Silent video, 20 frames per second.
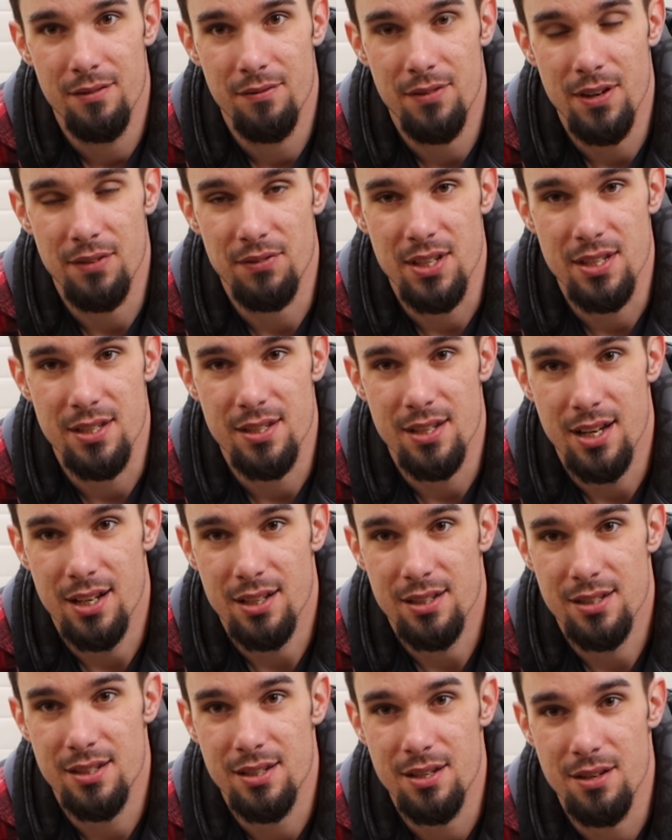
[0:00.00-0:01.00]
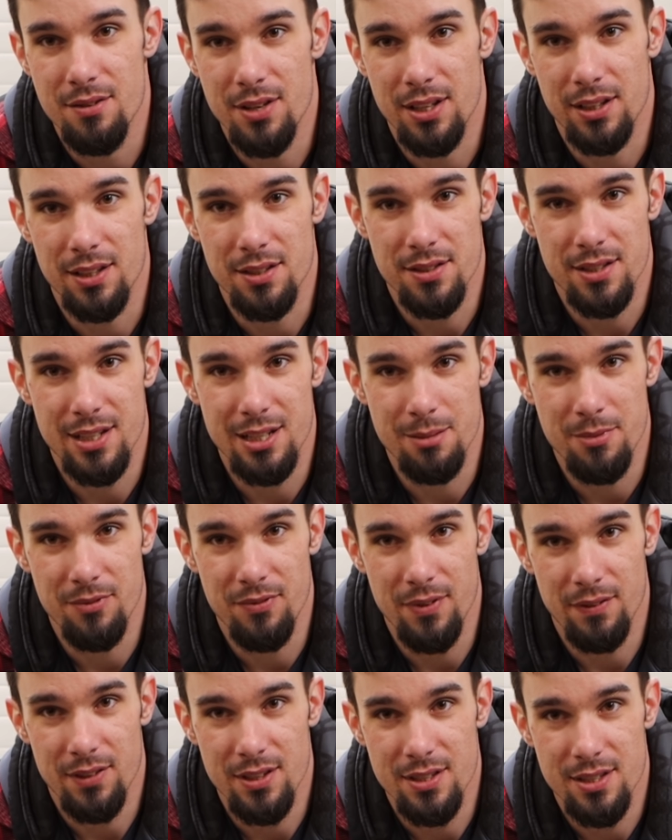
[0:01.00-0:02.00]
56? You think this is gonna be
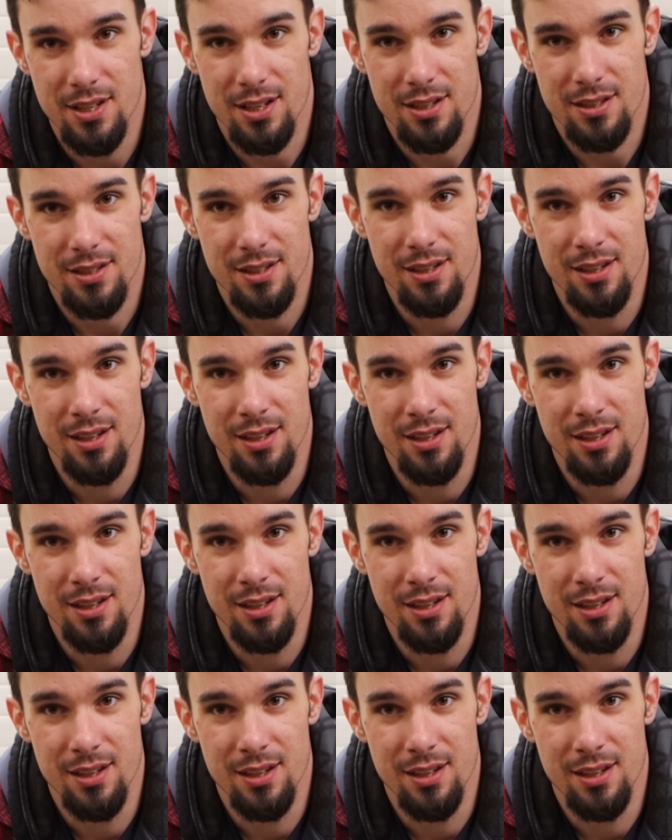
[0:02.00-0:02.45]
56?